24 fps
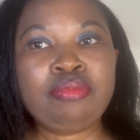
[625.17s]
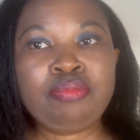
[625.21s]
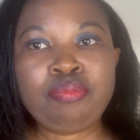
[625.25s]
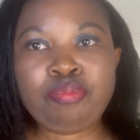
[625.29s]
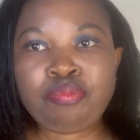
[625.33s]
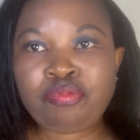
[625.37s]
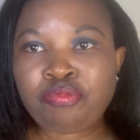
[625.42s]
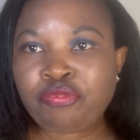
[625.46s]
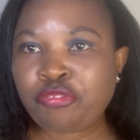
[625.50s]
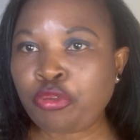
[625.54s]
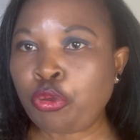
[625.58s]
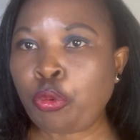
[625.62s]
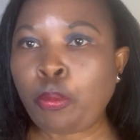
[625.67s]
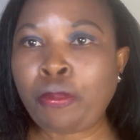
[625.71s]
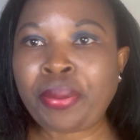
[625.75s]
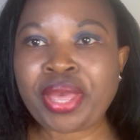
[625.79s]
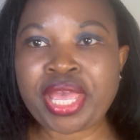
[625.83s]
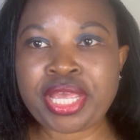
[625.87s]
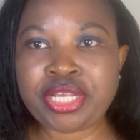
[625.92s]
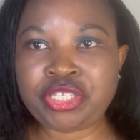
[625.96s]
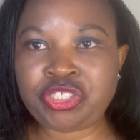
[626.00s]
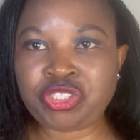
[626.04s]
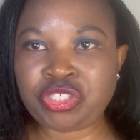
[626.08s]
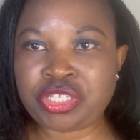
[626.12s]
few
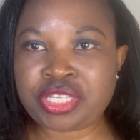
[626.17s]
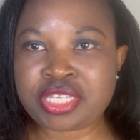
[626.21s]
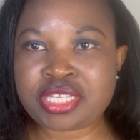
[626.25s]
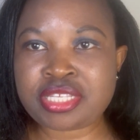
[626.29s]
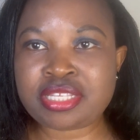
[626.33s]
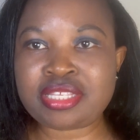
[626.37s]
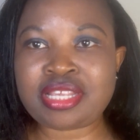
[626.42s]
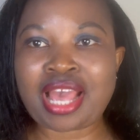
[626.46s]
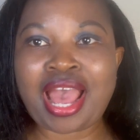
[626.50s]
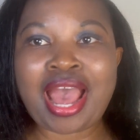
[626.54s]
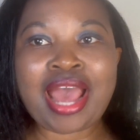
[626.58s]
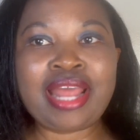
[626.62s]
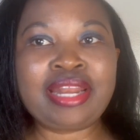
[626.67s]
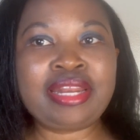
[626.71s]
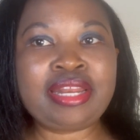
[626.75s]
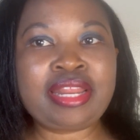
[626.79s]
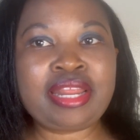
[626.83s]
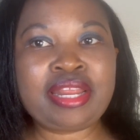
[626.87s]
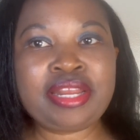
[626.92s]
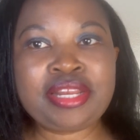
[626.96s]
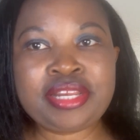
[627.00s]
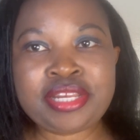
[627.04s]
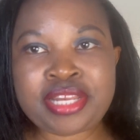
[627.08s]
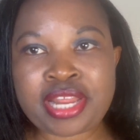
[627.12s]
pages and
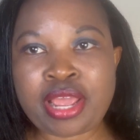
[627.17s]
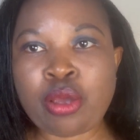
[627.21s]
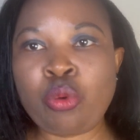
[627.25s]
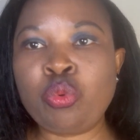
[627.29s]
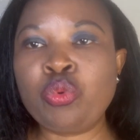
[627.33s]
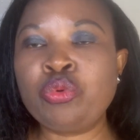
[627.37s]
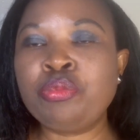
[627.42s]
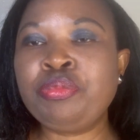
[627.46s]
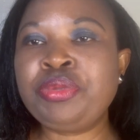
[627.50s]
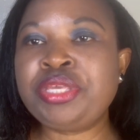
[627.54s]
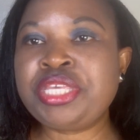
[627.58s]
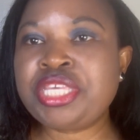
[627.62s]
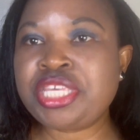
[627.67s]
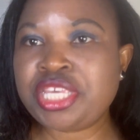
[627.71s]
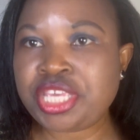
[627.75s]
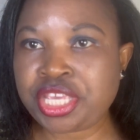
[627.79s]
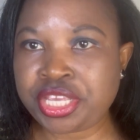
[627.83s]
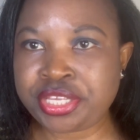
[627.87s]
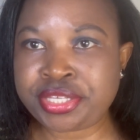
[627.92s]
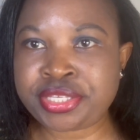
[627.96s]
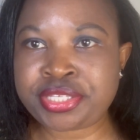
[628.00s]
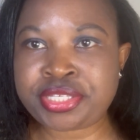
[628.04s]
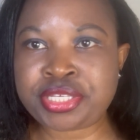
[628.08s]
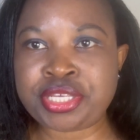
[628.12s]
they will be
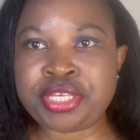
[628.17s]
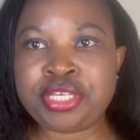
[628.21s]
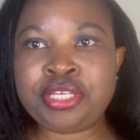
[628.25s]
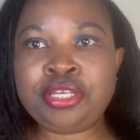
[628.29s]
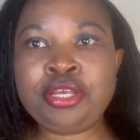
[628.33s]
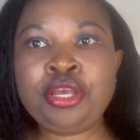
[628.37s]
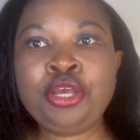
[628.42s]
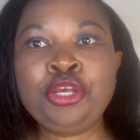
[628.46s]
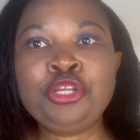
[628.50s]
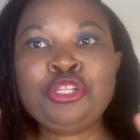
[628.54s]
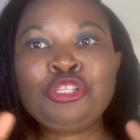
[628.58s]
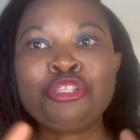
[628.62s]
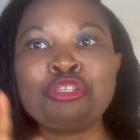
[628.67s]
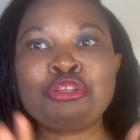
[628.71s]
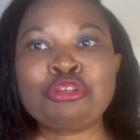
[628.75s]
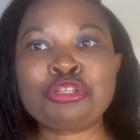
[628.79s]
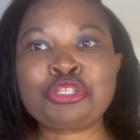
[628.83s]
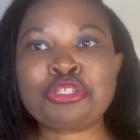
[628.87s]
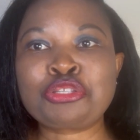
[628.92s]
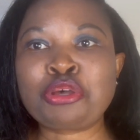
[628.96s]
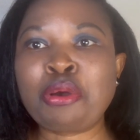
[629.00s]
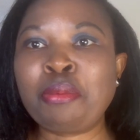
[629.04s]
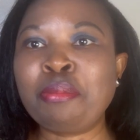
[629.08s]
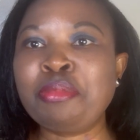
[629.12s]
easy to
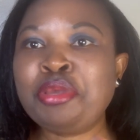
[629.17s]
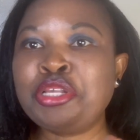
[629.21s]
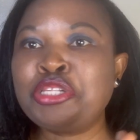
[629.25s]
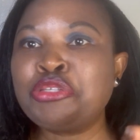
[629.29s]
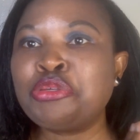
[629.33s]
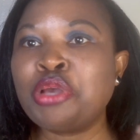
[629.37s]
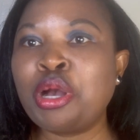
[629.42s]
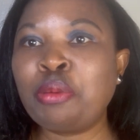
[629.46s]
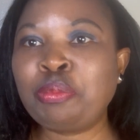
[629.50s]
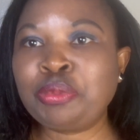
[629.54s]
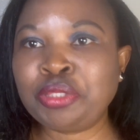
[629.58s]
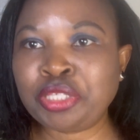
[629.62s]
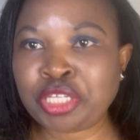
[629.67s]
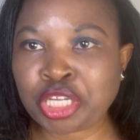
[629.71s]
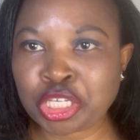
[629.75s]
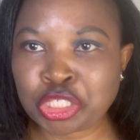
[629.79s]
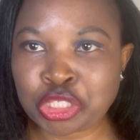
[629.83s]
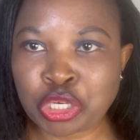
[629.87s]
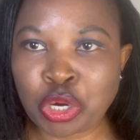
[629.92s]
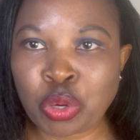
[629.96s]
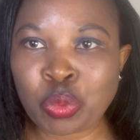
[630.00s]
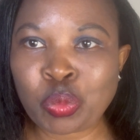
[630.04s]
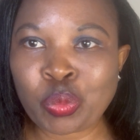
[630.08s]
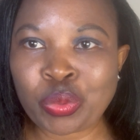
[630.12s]
submit your
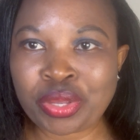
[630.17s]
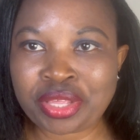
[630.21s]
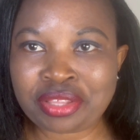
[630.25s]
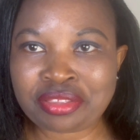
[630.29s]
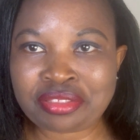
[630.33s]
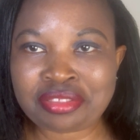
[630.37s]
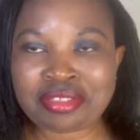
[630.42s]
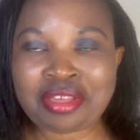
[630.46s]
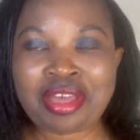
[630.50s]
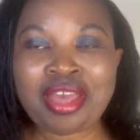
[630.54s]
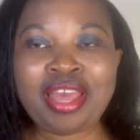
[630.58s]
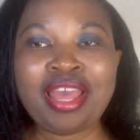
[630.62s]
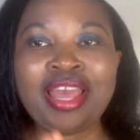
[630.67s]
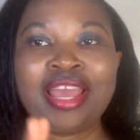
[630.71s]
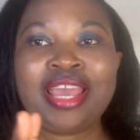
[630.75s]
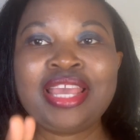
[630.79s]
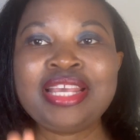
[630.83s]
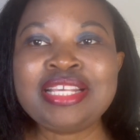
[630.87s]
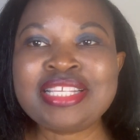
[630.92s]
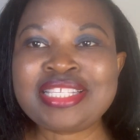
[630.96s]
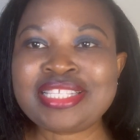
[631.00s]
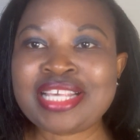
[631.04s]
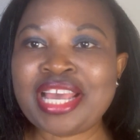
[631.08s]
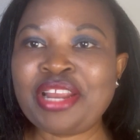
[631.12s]
application with,
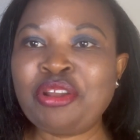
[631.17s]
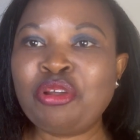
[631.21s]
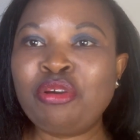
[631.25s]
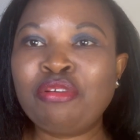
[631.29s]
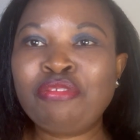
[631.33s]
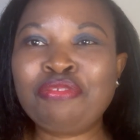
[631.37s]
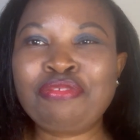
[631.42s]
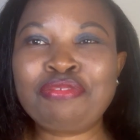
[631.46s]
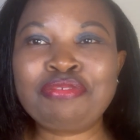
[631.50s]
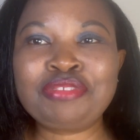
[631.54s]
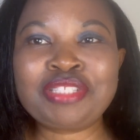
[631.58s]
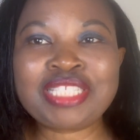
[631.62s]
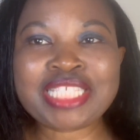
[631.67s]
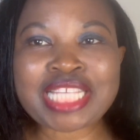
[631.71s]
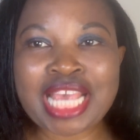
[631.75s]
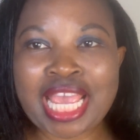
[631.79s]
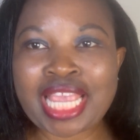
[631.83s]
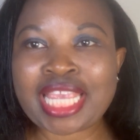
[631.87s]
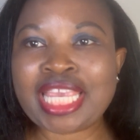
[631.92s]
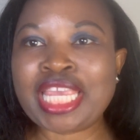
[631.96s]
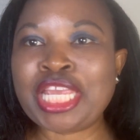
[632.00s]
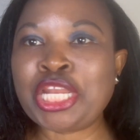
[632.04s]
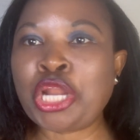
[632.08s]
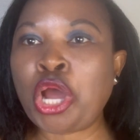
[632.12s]
instead of
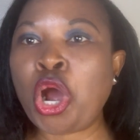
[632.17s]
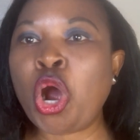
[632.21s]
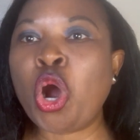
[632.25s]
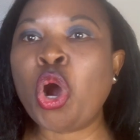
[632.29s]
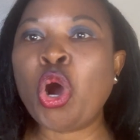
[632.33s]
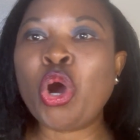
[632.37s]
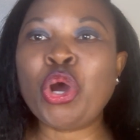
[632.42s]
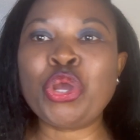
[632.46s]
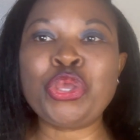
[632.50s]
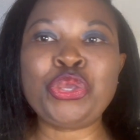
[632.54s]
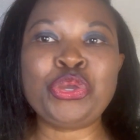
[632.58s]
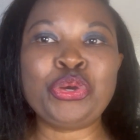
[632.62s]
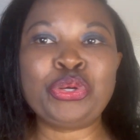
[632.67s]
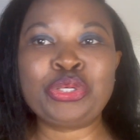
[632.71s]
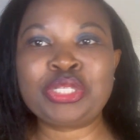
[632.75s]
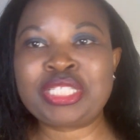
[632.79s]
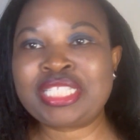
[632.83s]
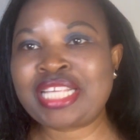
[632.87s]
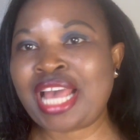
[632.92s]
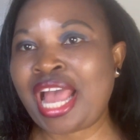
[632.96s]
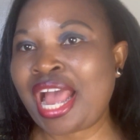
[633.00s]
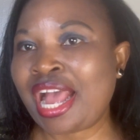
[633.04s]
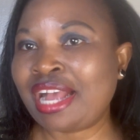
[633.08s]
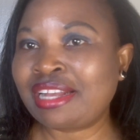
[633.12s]
taking all your
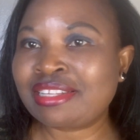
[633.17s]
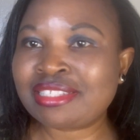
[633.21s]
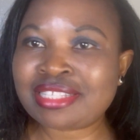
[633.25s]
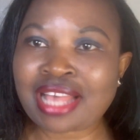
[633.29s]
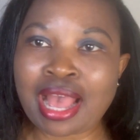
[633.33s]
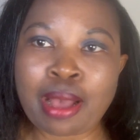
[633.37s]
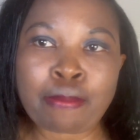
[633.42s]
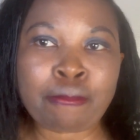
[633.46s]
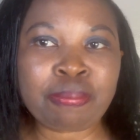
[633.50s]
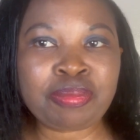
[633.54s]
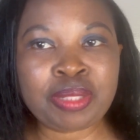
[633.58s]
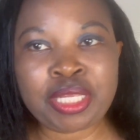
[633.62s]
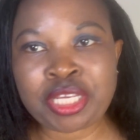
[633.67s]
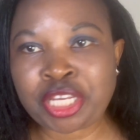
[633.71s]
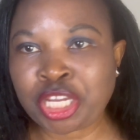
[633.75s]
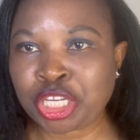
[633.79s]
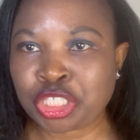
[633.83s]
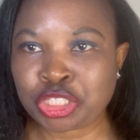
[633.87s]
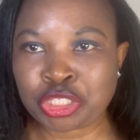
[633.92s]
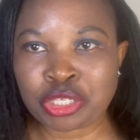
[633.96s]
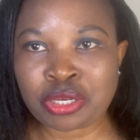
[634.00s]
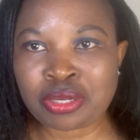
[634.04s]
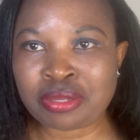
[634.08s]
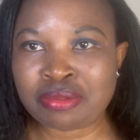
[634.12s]
tax
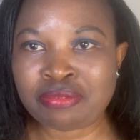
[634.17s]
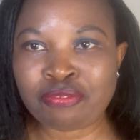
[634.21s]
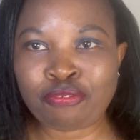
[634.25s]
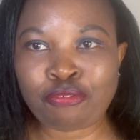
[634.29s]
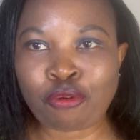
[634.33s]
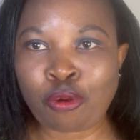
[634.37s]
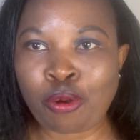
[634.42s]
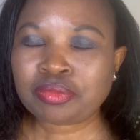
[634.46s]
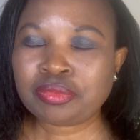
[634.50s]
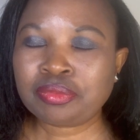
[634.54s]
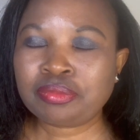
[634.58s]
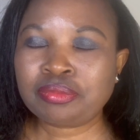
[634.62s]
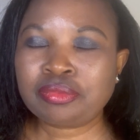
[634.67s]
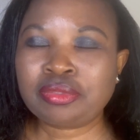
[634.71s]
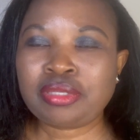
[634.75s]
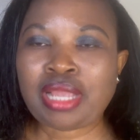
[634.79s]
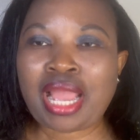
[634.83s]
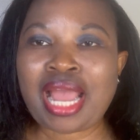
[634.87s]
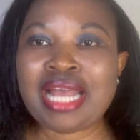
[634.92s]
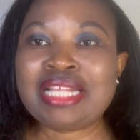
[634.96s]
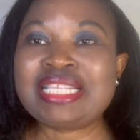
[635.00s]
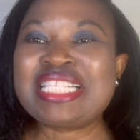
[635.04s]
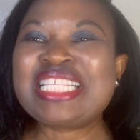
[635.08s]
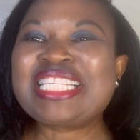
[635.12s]
application form
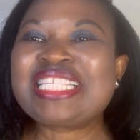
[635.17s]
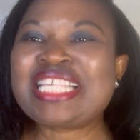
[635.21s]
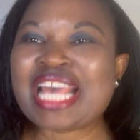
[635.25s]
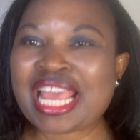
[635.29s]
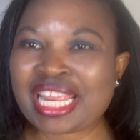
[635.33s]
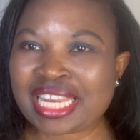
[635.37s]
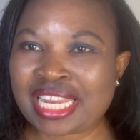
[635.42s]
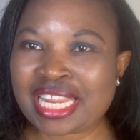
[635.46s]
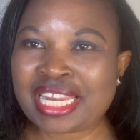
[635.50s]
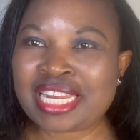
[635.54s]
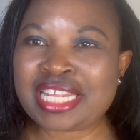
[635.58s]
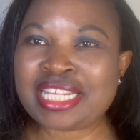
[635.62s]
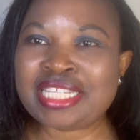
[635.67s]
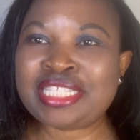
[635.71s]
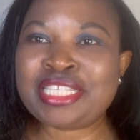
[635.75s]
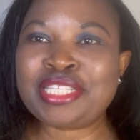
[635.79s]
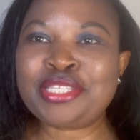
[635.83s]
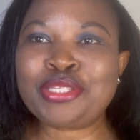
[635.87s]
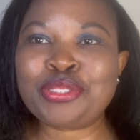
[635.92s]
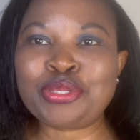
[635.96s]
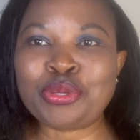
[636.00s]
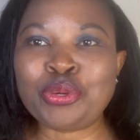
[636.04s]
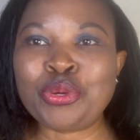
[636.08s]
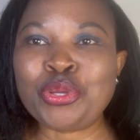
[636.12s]
and sending it
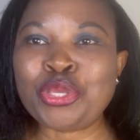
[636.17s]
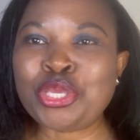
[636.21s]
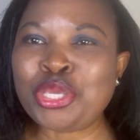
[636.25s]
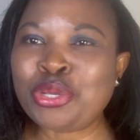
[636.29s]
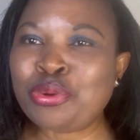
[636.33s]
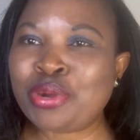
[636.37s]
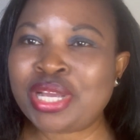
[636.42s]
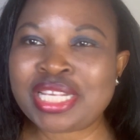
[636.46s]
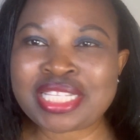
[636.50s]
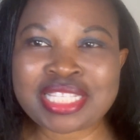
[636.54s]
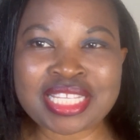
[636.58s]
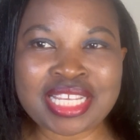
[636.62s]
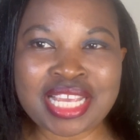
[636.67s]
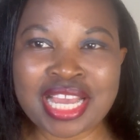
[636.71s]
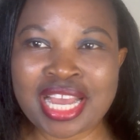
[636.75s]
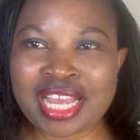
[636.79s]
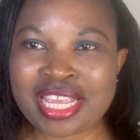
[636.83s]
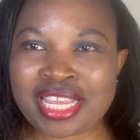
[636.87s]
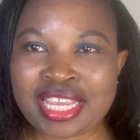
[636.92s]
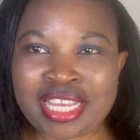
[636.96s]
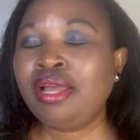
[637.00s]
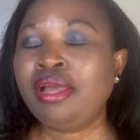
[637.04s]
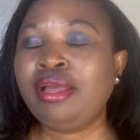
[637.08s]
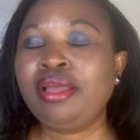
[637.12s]
to
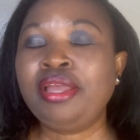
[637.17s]
USCIS.